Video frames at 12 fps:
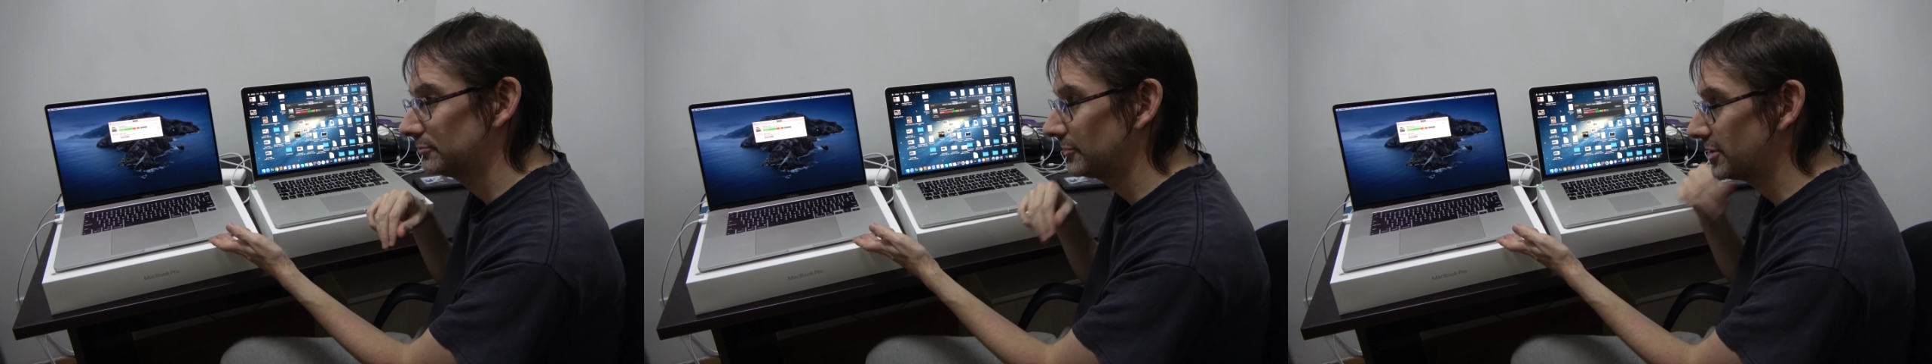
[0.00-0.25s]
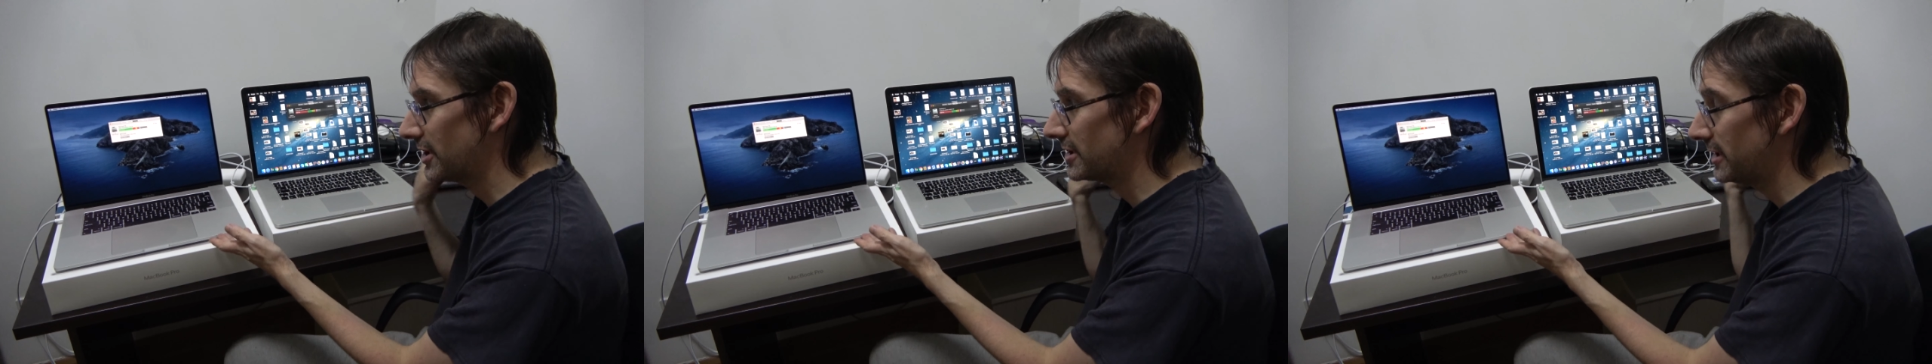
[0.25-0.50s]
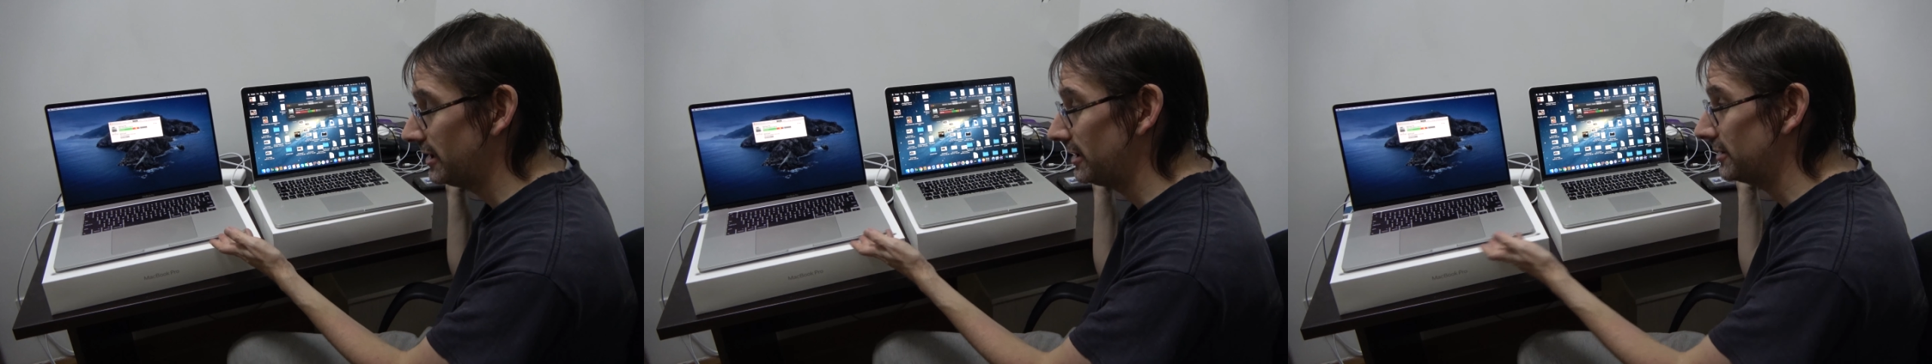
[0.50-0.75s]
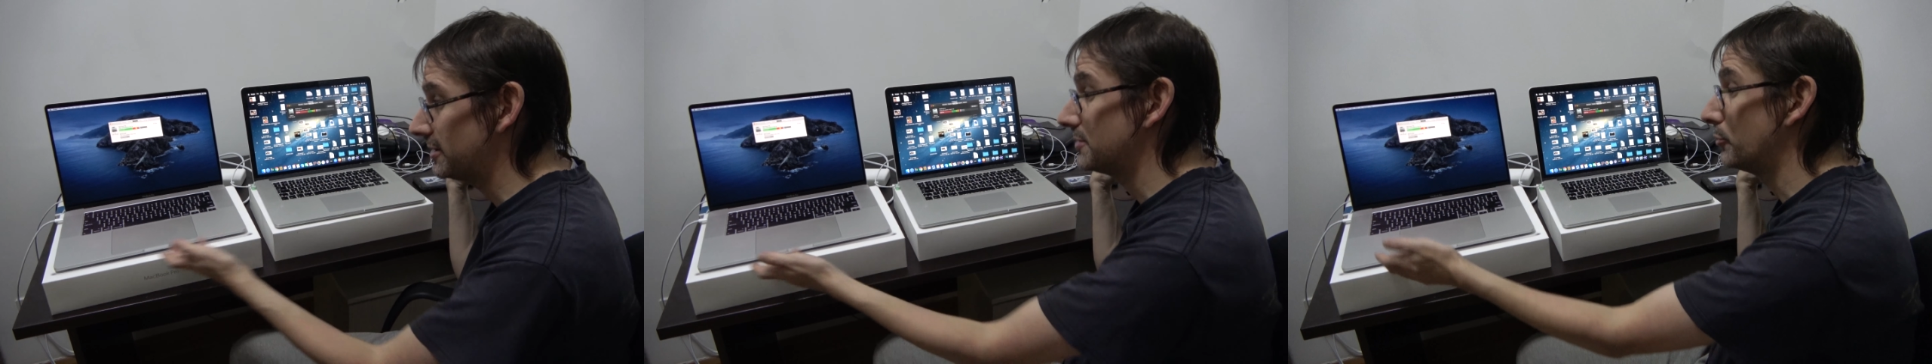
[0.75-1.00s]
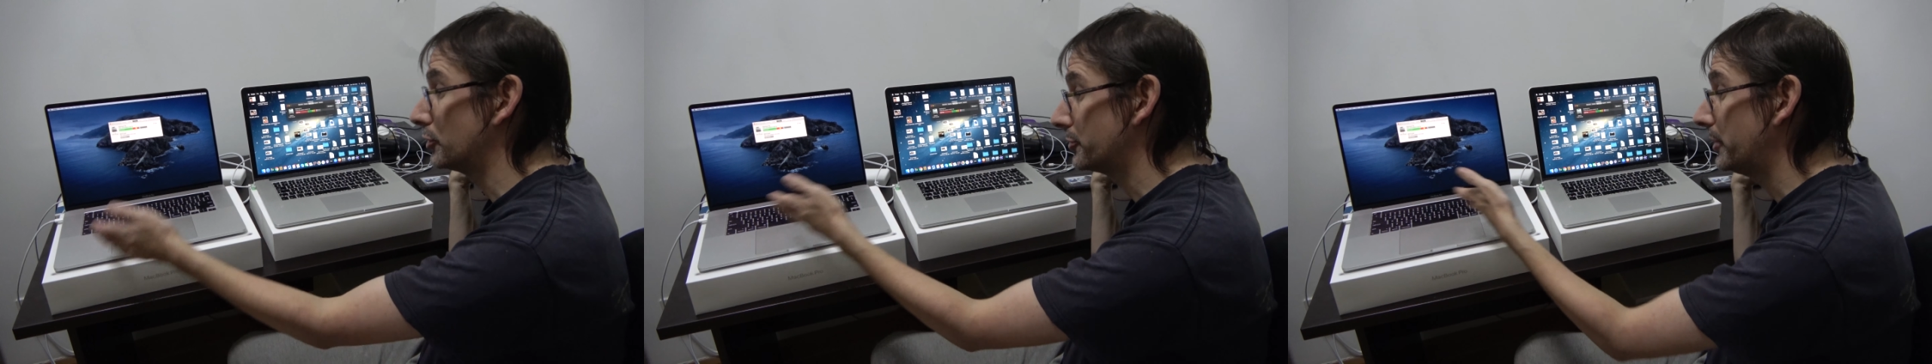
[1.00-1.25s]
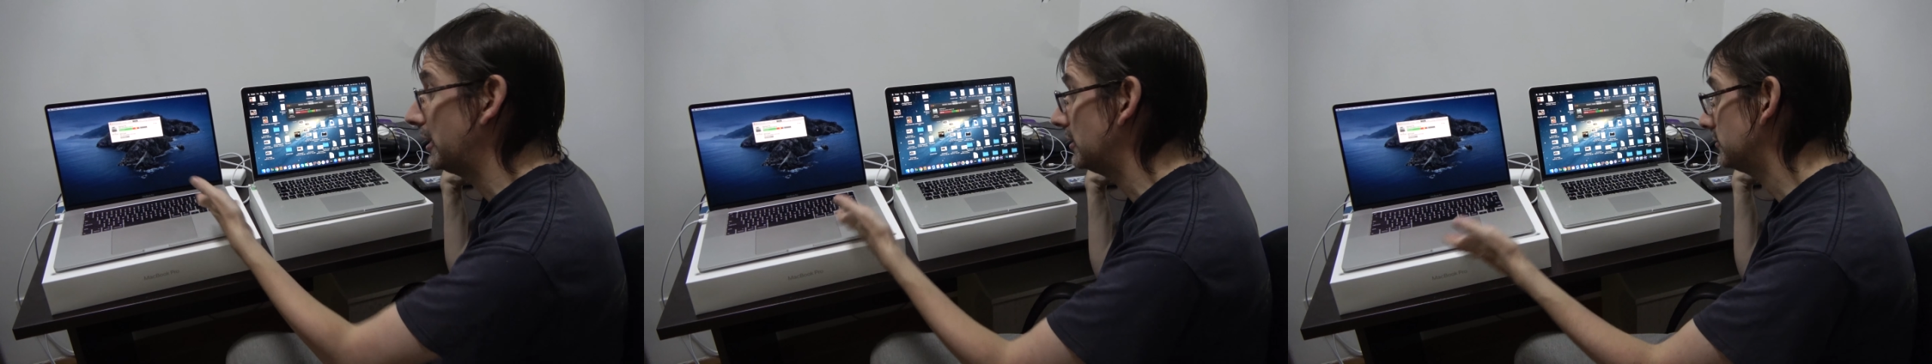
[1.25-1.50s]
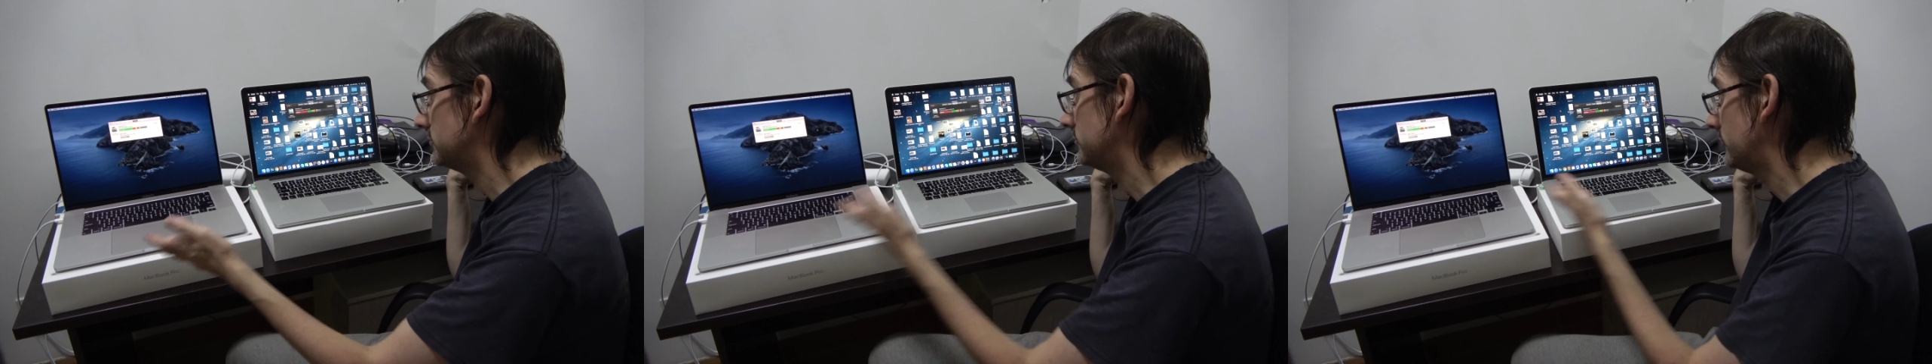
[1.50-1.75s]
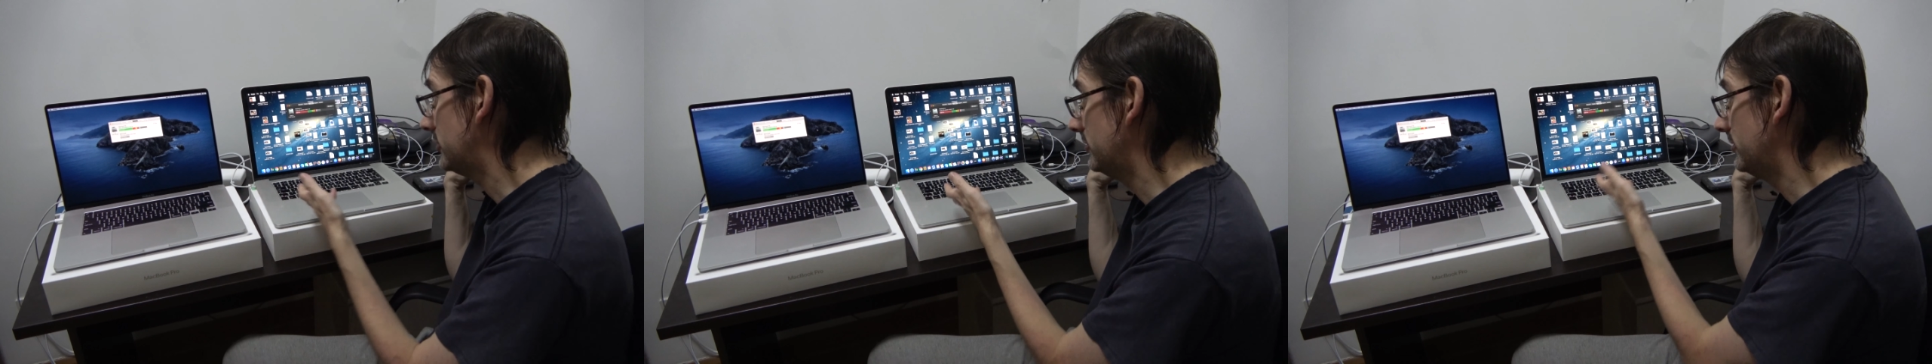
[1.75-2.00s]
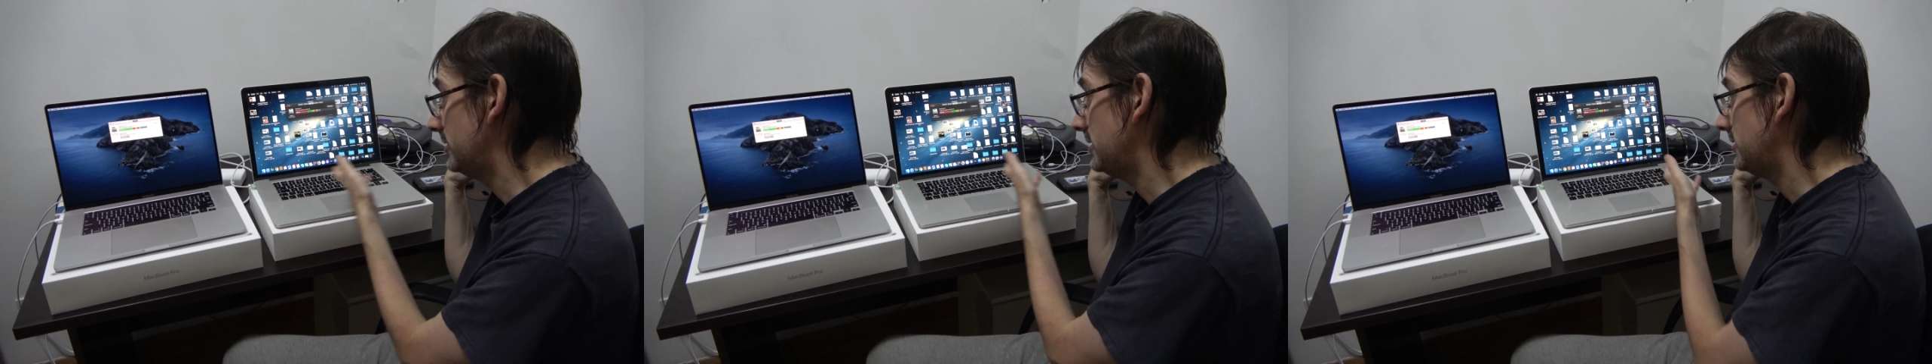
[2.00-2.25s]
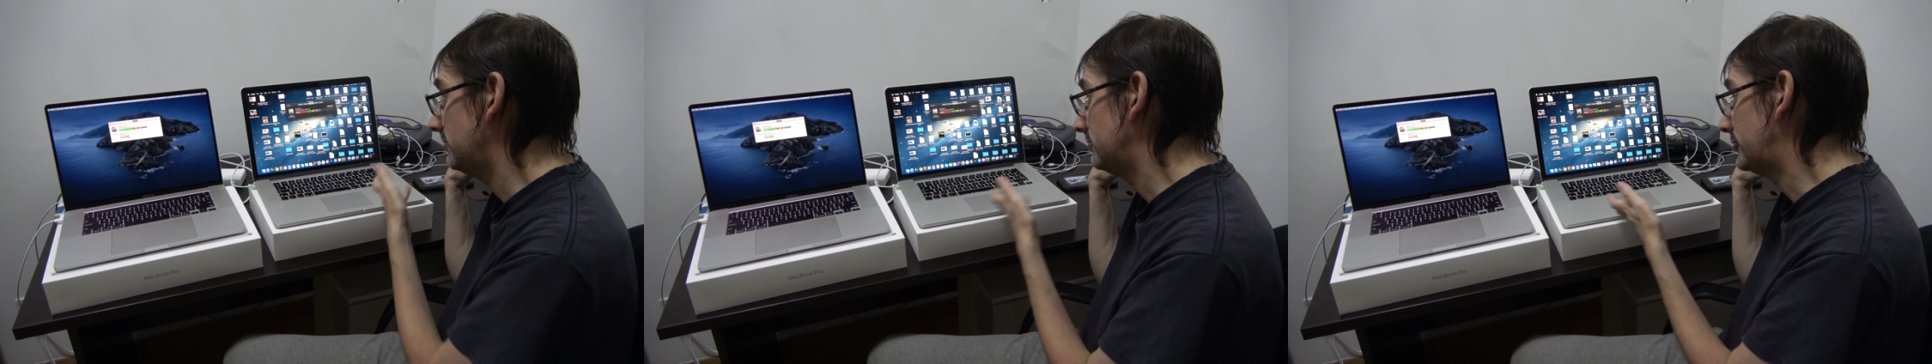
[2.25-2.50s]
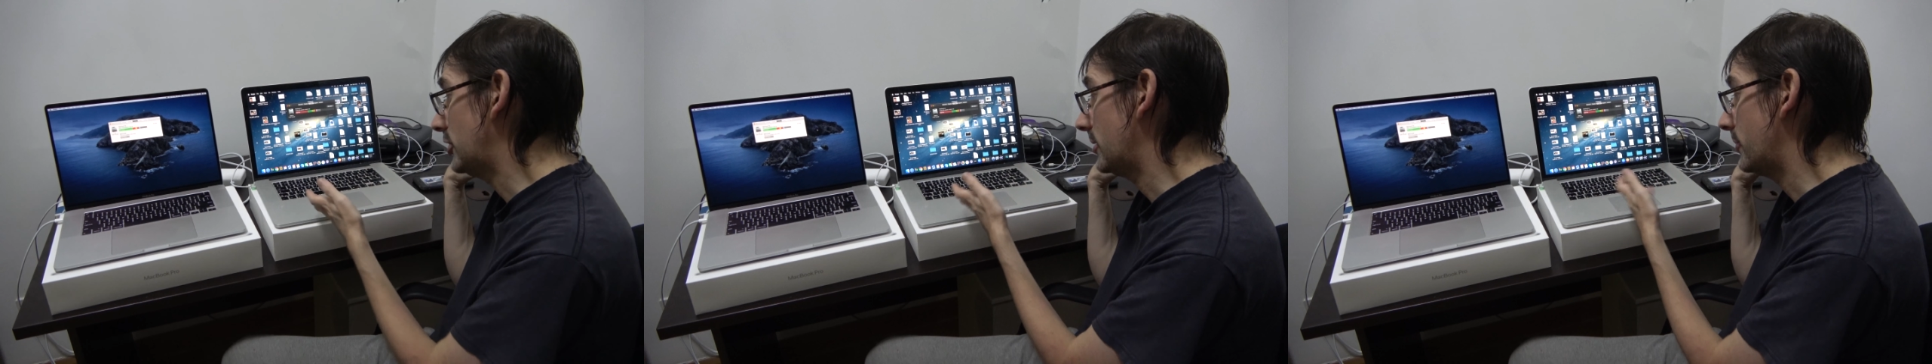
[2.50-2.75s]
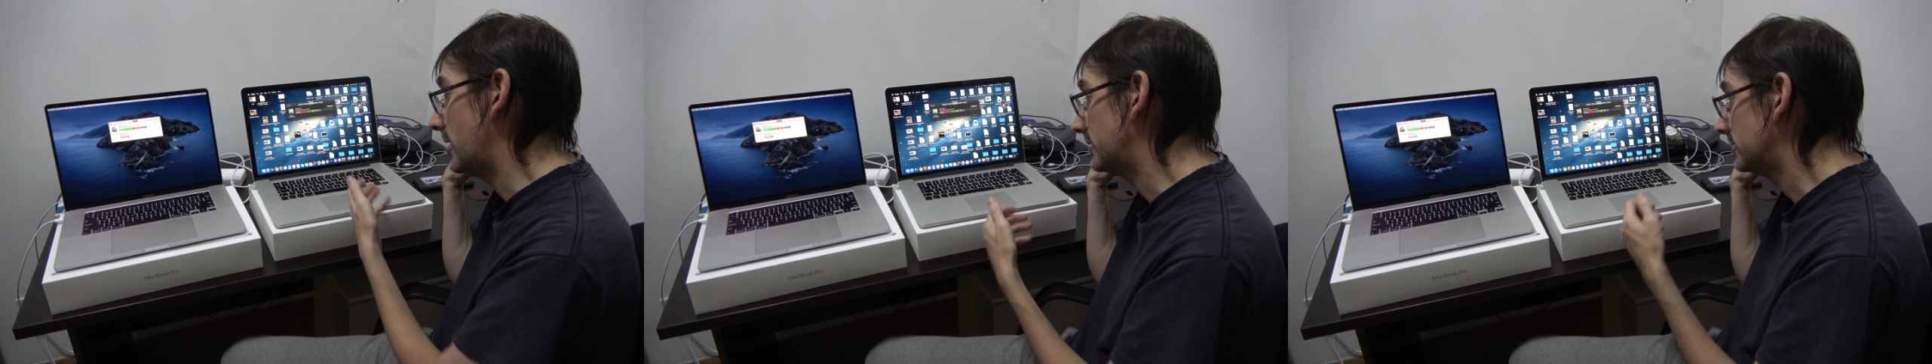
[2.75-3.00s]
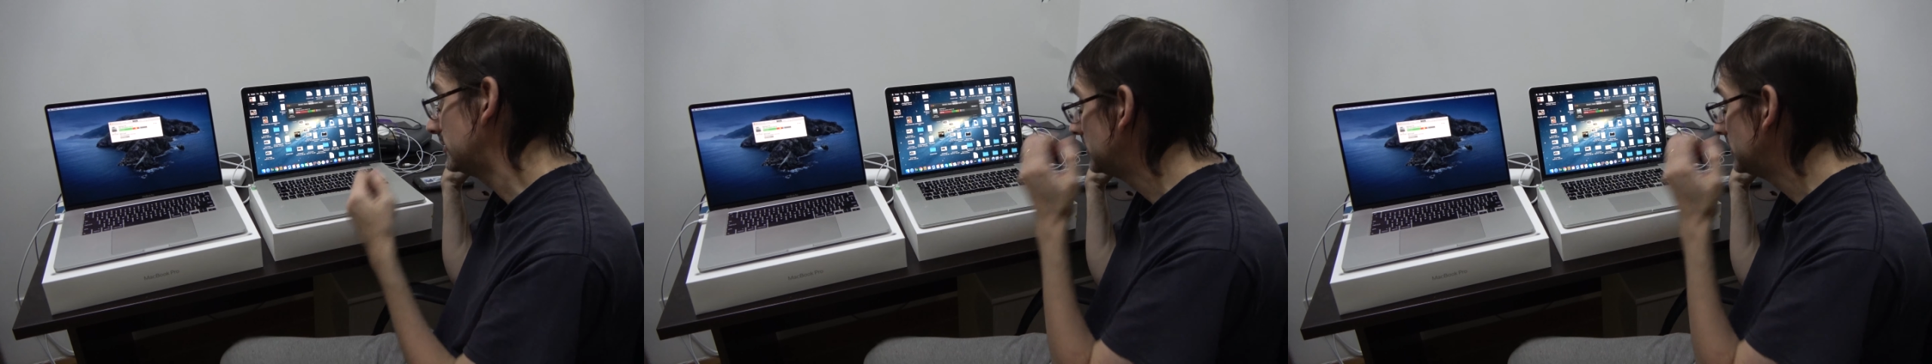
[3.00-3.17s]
16-inch is much bigger than the trackpad,